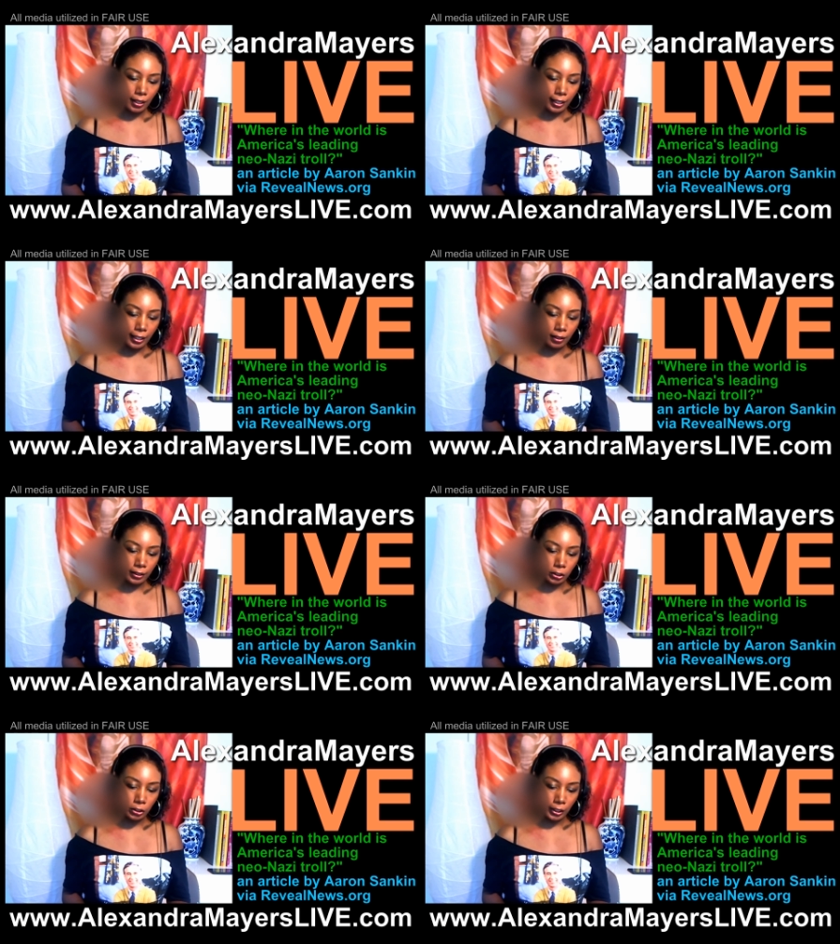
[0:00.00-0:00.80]

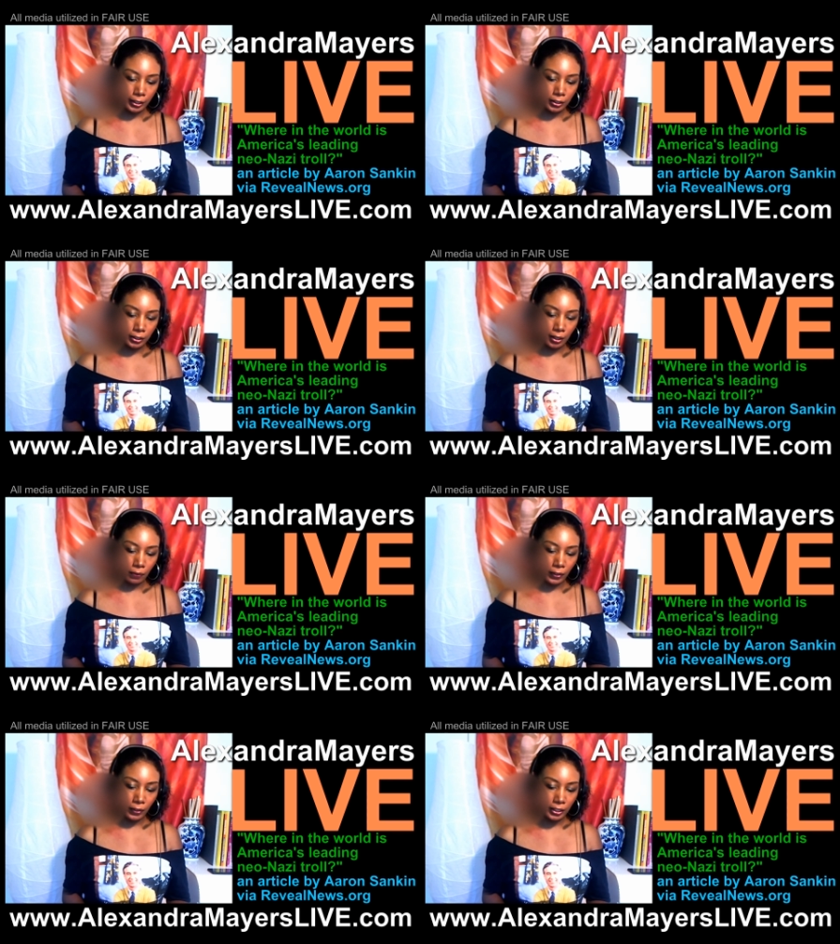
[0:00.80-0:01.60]
Anglin shares the
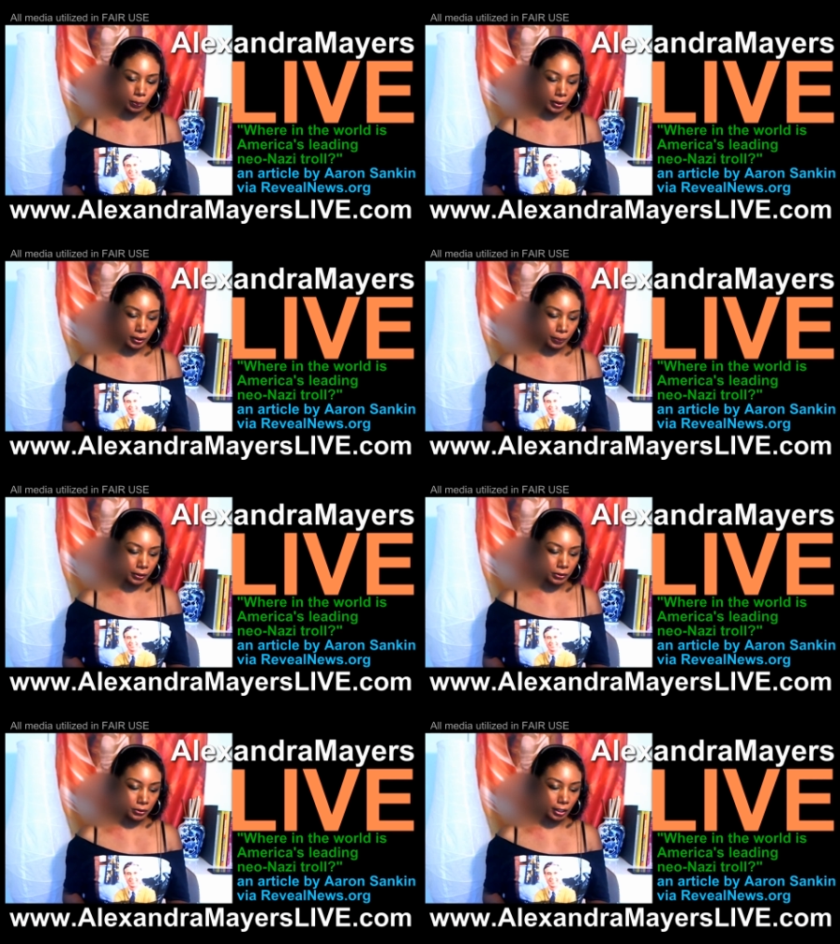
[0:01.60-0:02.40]
Facebook
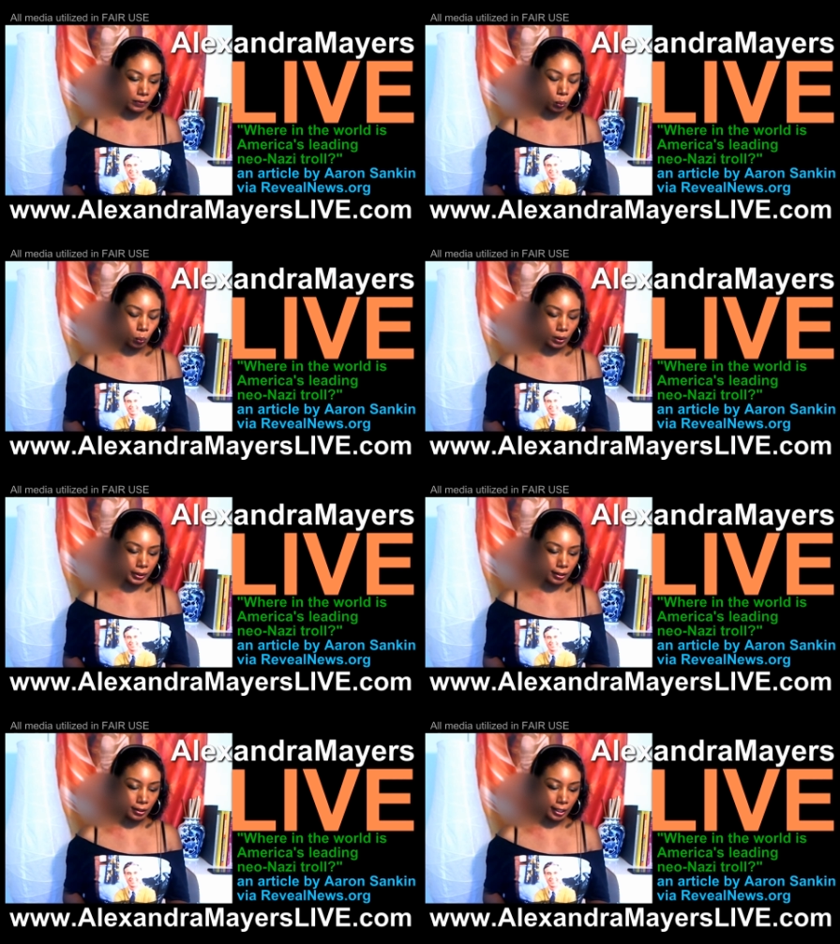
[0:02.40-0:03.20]
post of a
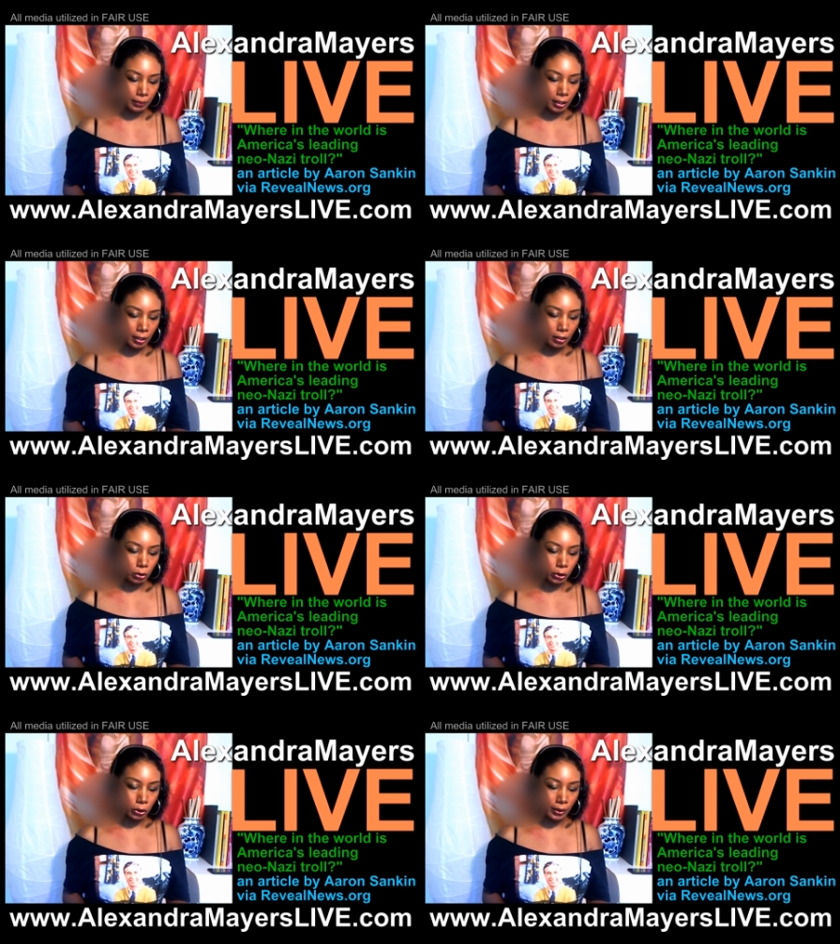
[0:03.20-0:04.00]
woman named
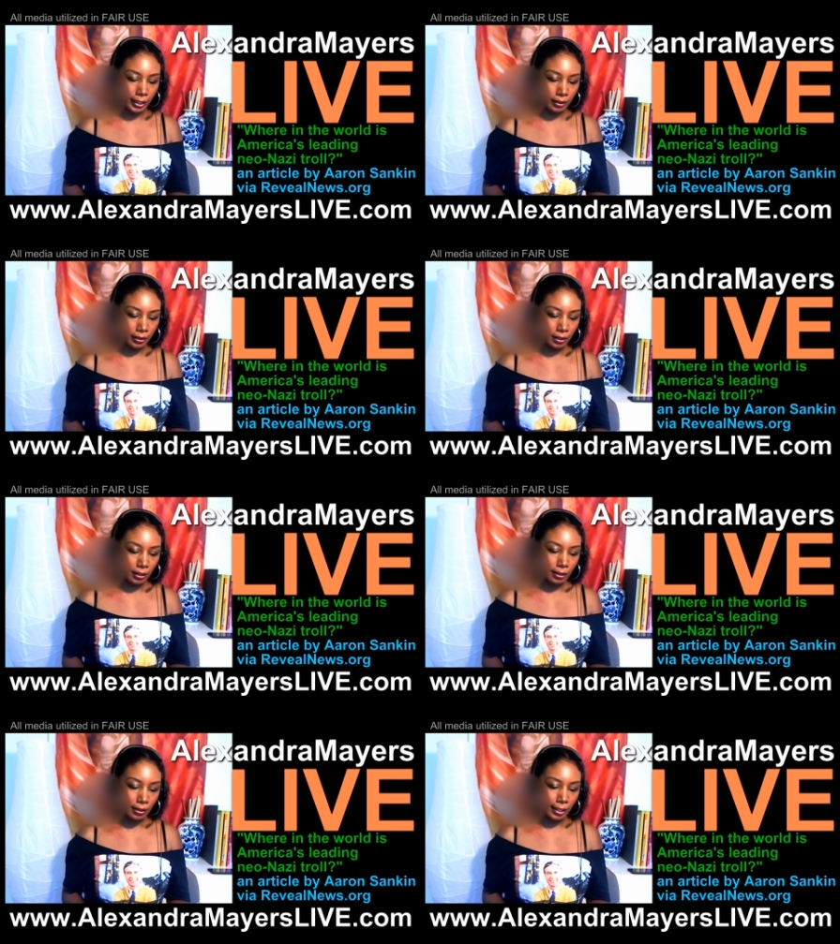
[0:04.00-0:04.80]
Julian
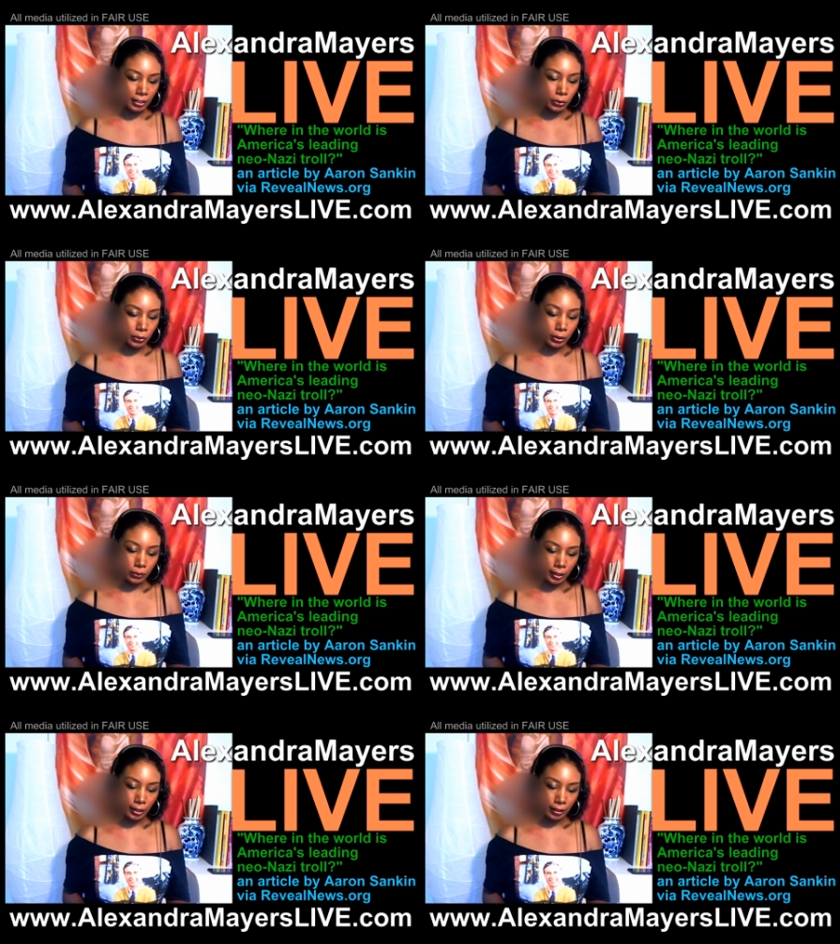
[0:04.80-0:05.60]

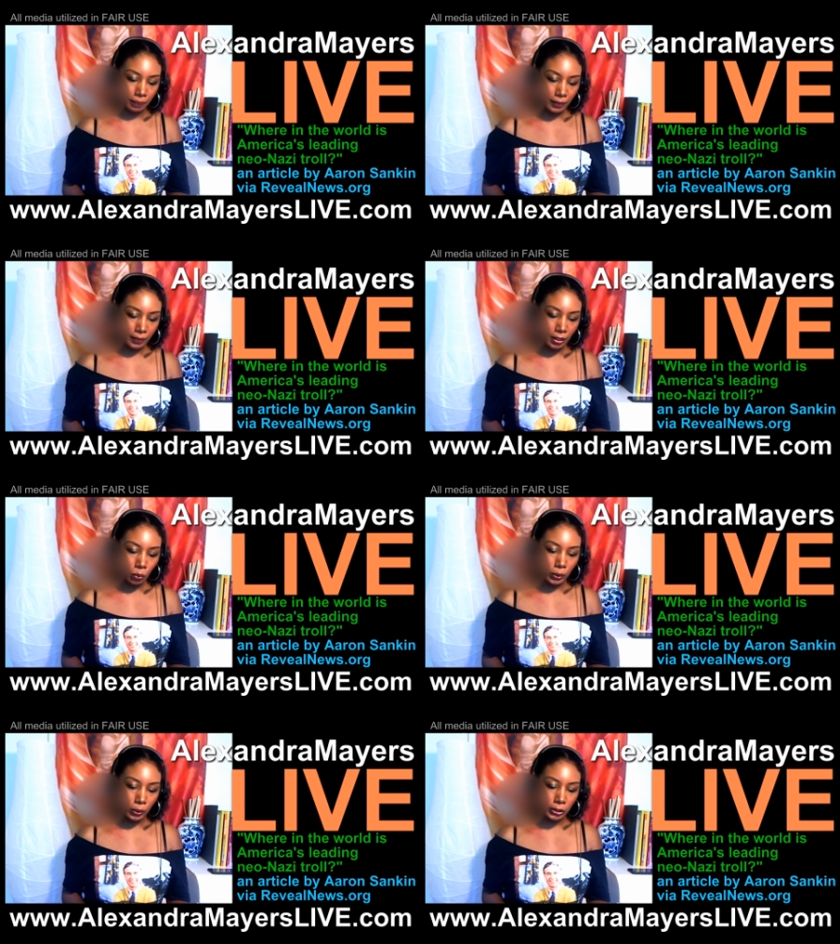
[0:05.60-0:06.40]
Natukunda
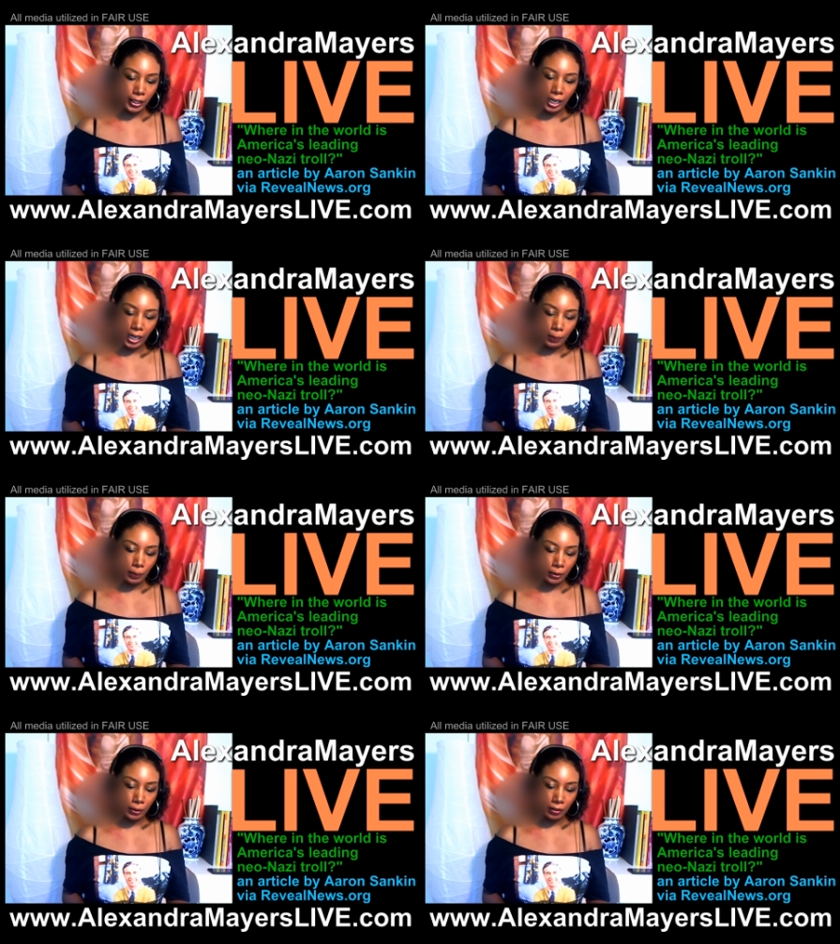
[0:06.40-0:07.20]
wishing happy
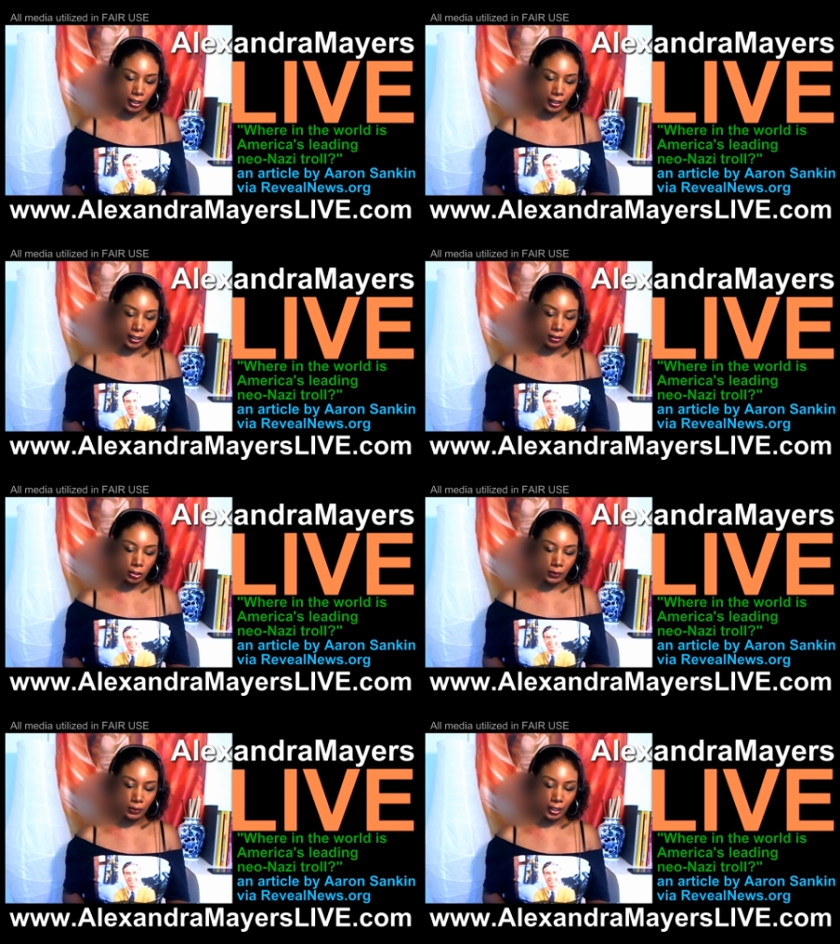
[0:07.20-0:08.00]
birthday
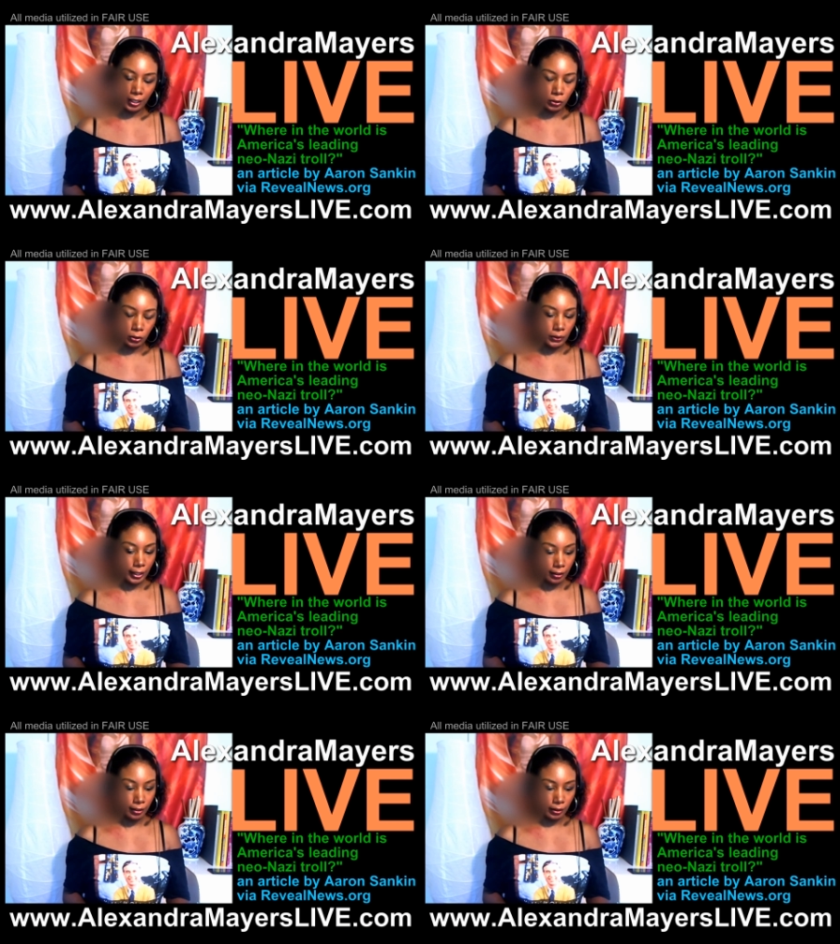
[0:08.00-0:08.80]
to an Andrew
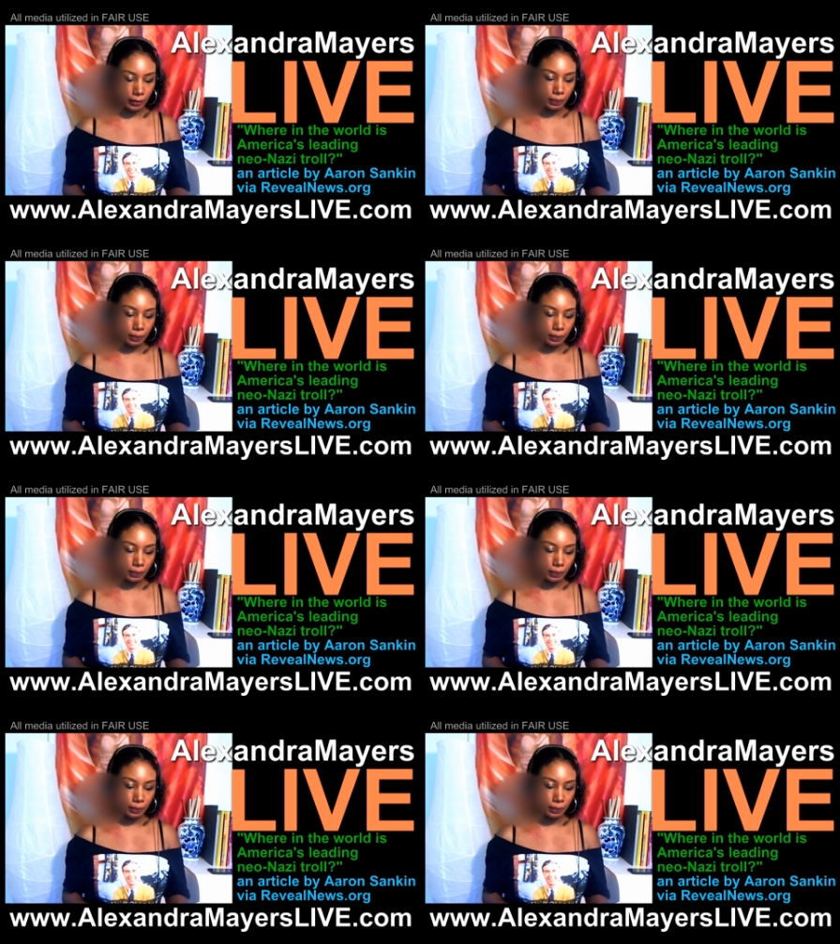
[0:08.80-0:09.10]
Anglin.